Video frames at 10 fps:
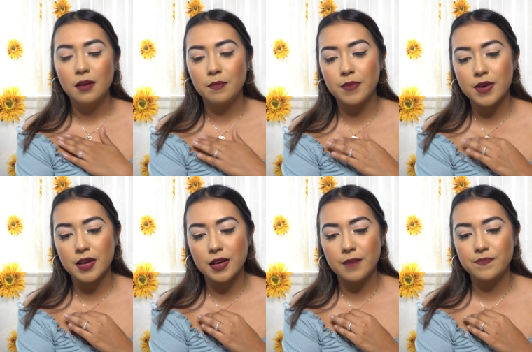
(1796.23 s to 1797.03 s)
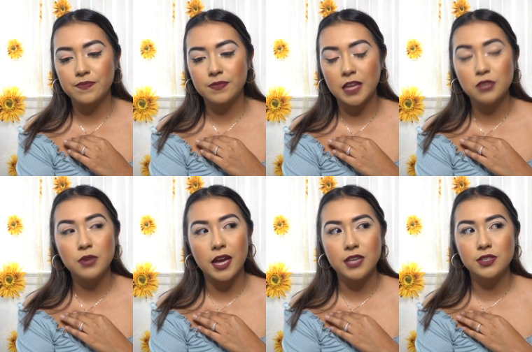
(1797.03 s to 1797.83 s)
But that's
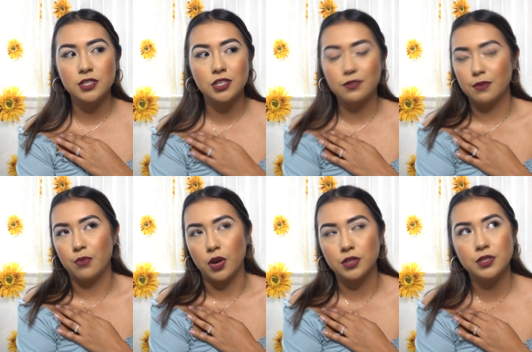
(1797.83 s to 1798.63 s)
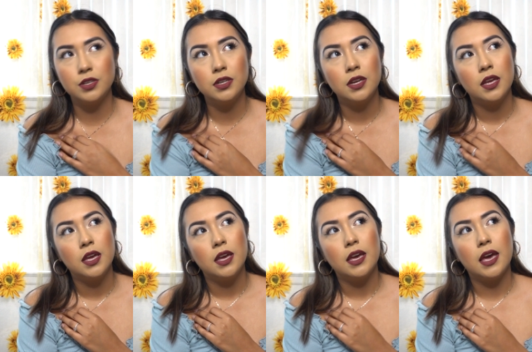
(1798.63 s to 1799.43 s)
what I use just for bronzer,
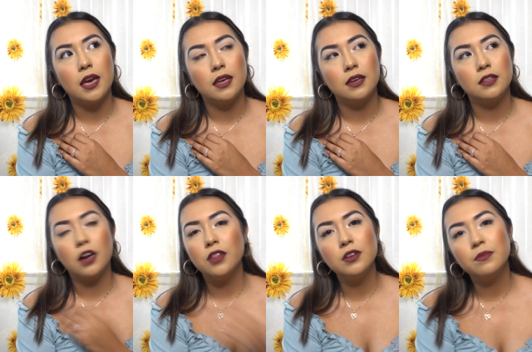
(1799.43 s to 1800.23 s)
and all their